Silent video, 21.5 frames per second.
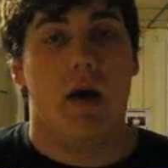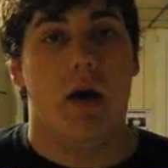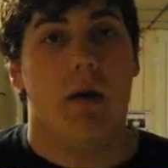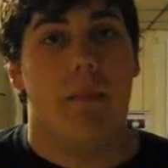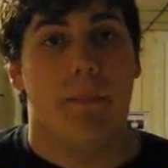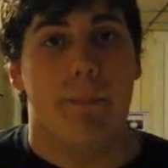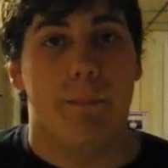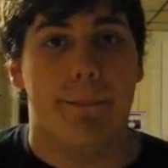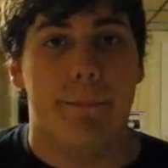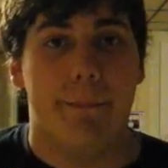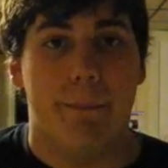
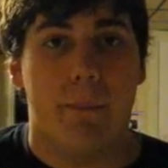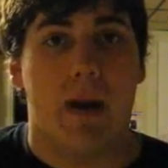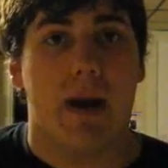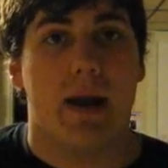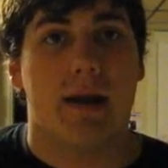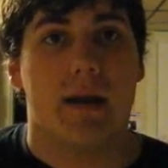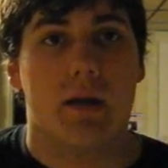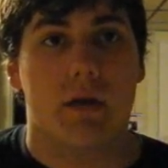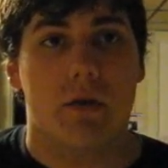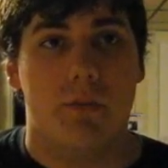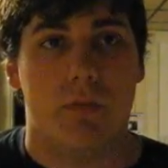Um,
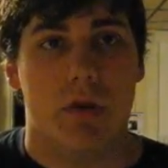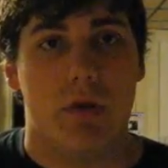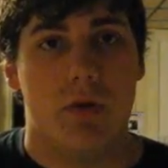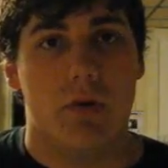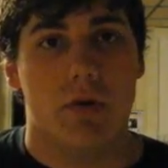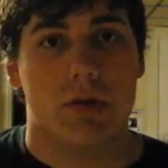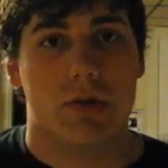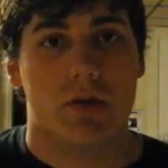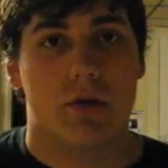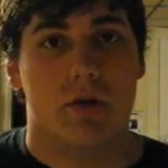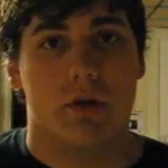my
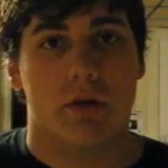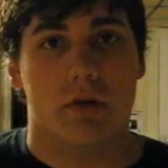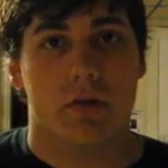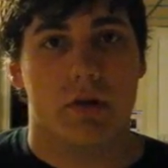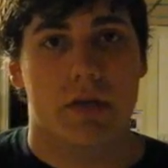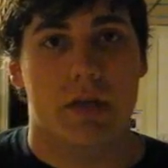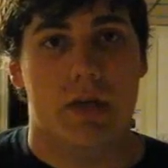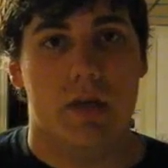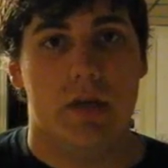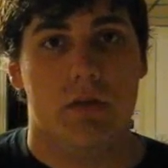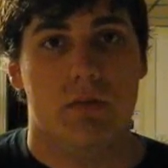computer is
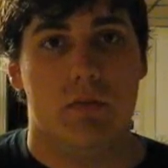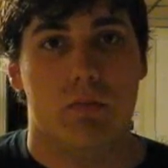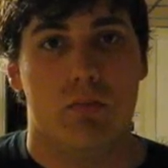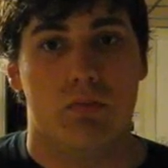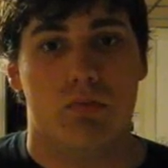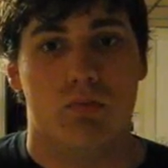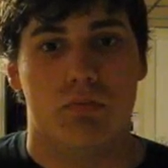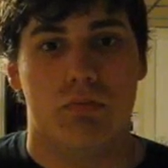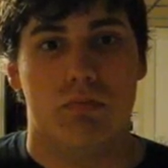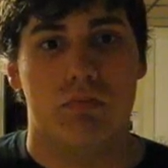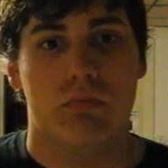currently
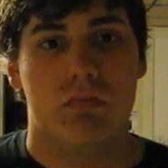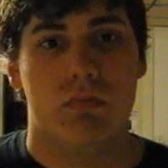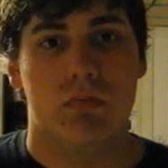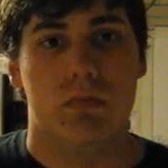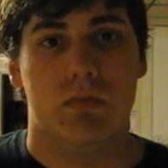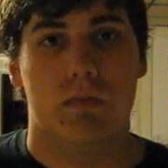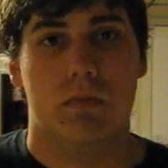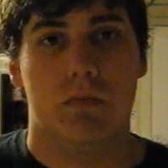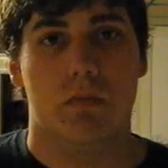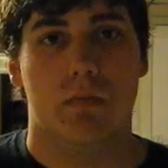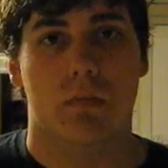
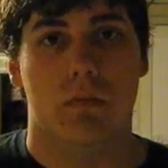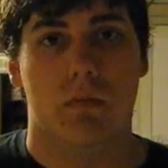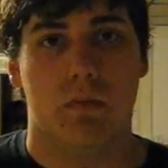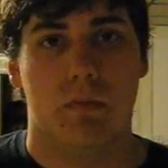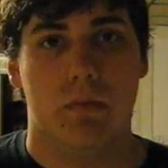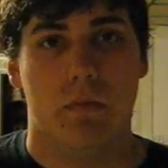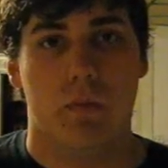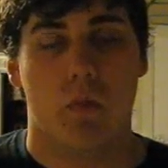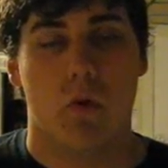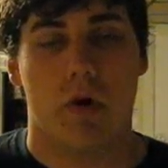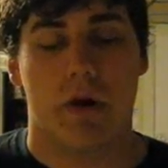mm,
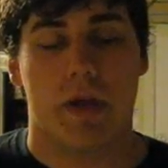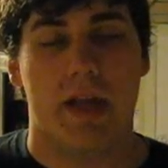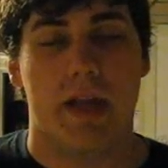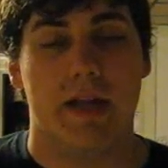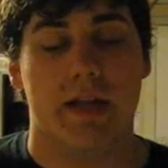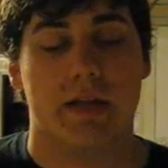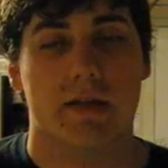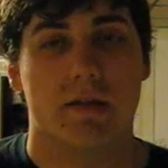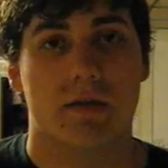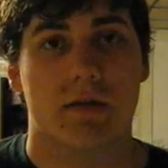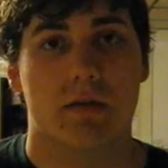working
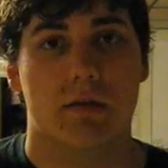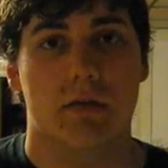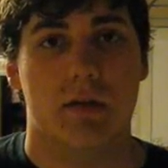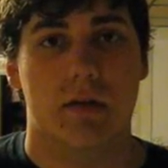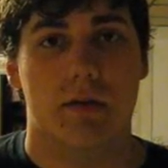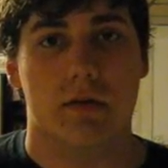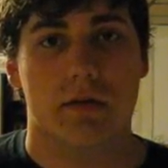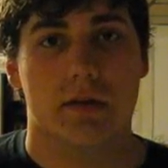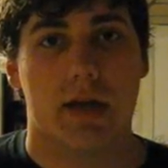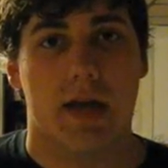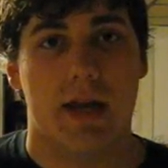its
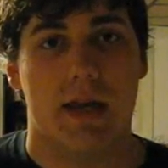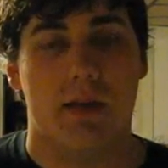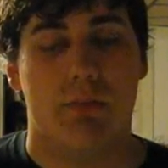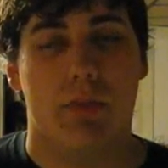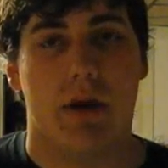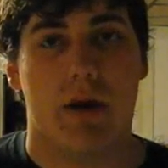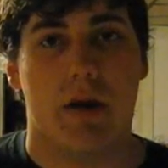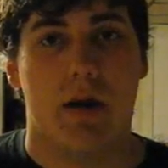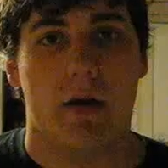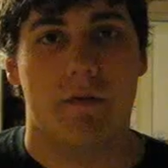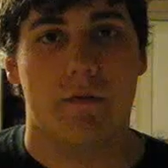little tiny
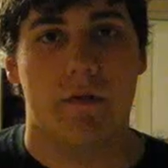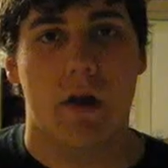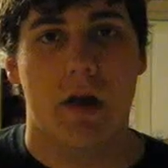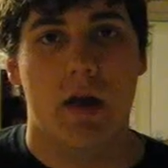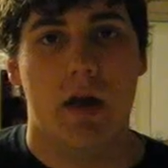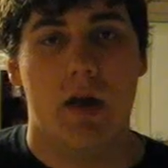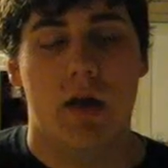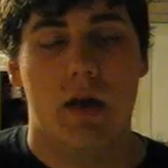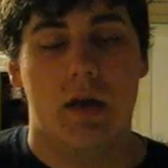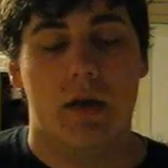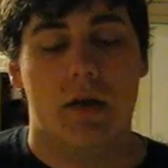butt off
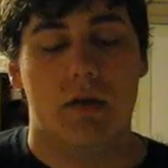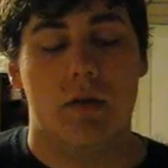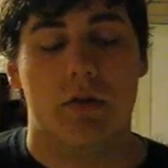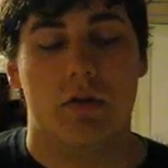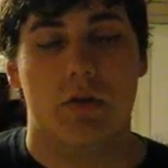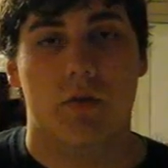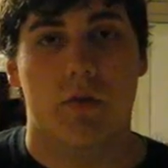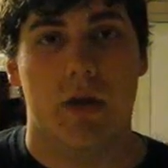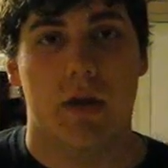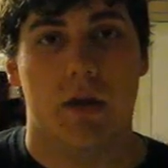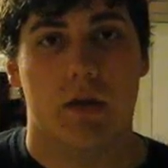
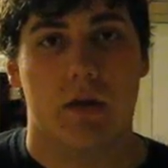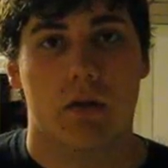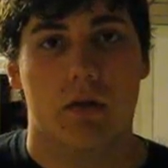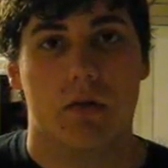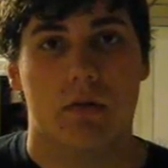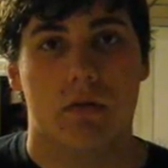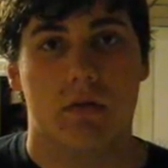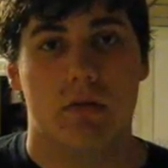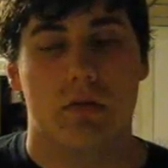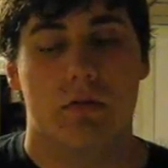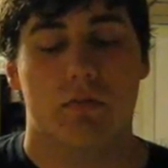doing
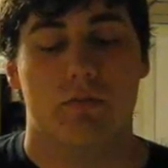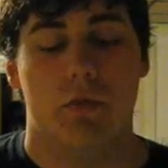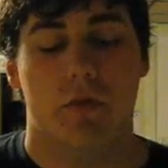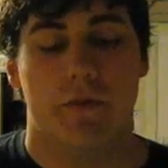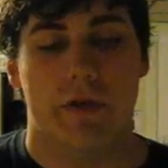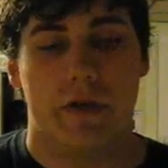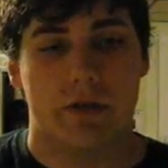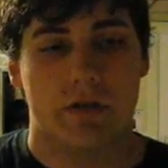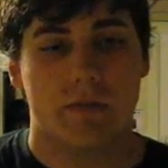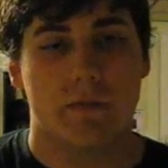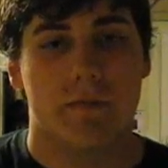
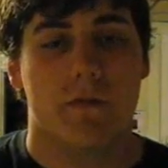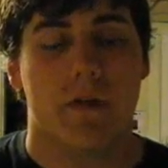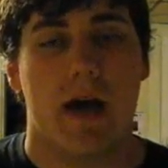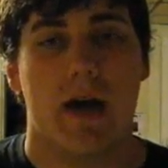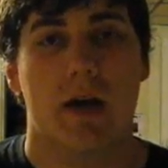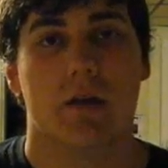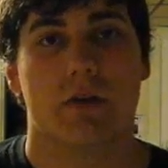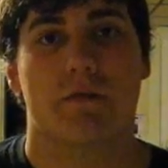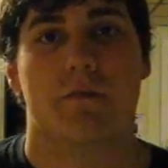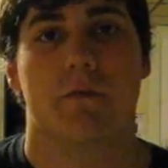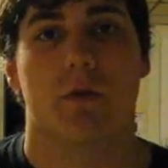moving some
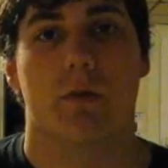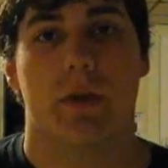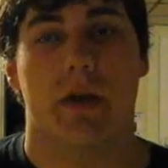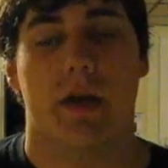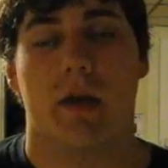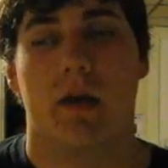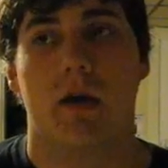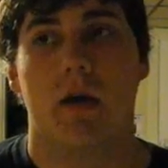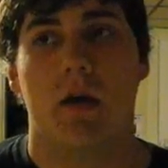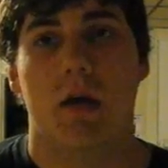files for me.